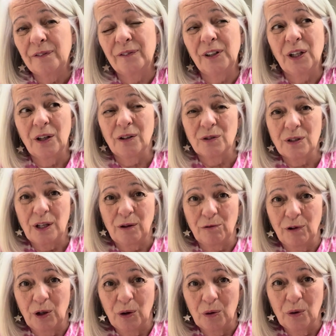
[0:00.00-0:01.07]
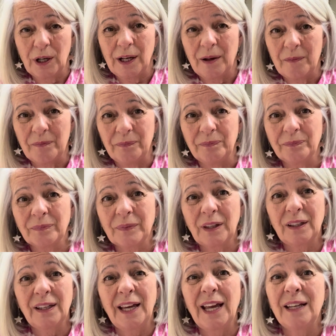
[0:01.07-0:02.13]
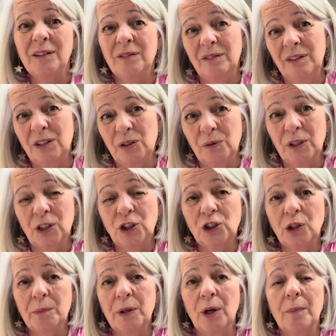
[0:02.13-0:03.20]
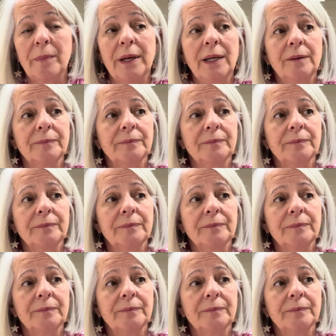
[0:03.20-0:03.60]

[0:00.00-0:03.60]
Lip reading: It was that real head doing a jobby on me,